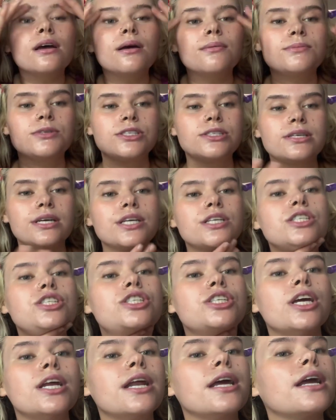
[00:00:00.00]
I'm just like
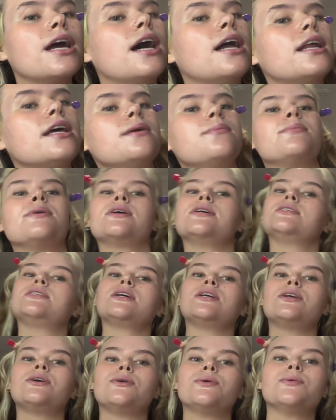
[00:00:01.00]
shitting on it because I
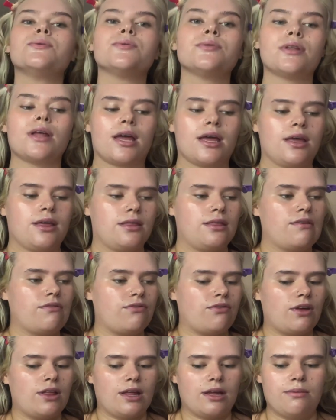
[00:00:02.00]
don't like the
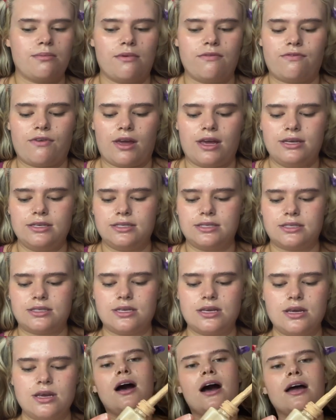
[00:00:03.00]
feeling in my face.
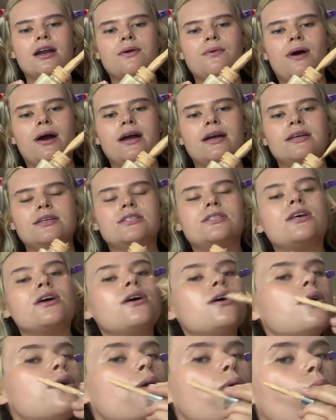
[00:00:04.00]
Anyways,
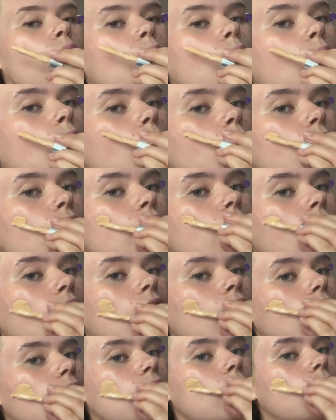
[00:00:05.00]
going
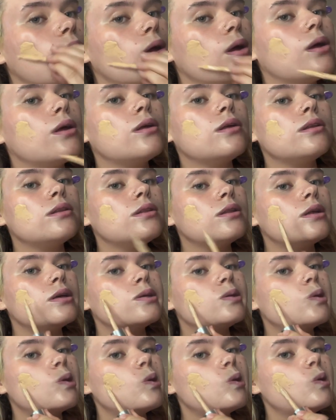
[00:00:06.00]
on,
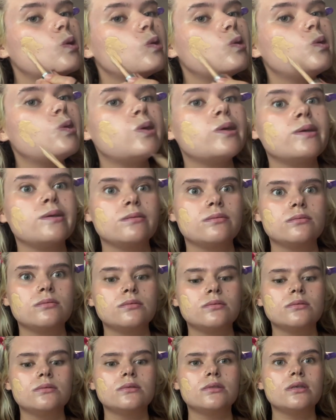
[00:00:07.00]
this is
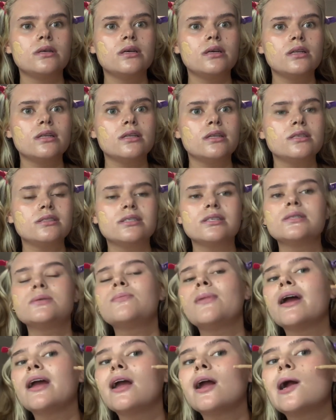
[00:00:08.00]

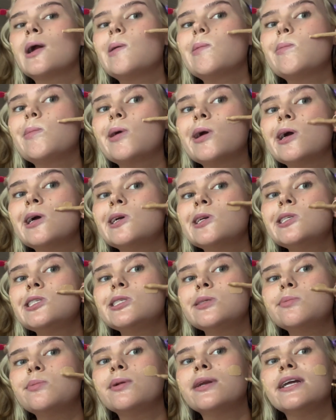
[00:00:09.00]
my
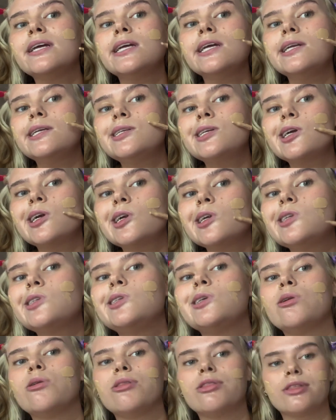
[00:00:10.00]
airbrush, but it turned
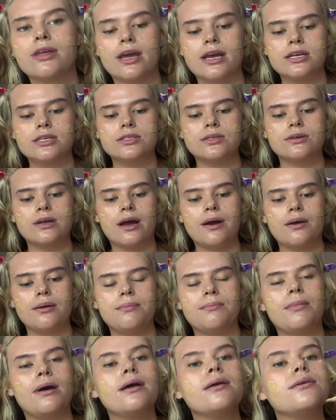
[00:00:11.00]
too thick, so now
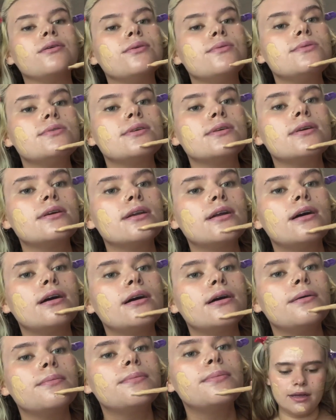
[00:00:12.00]
I'm using it
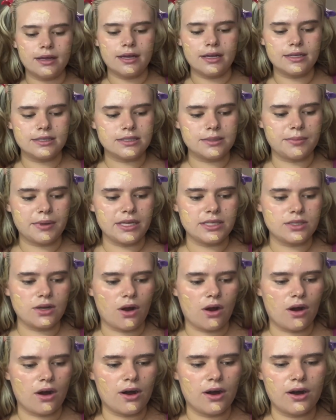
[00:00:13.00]
up and it's a bit
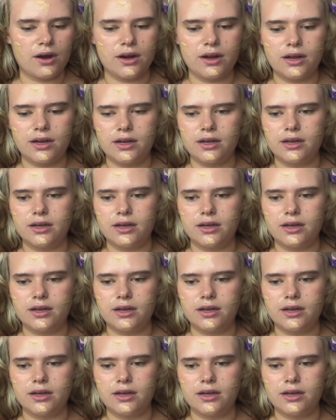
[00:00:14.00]
dark.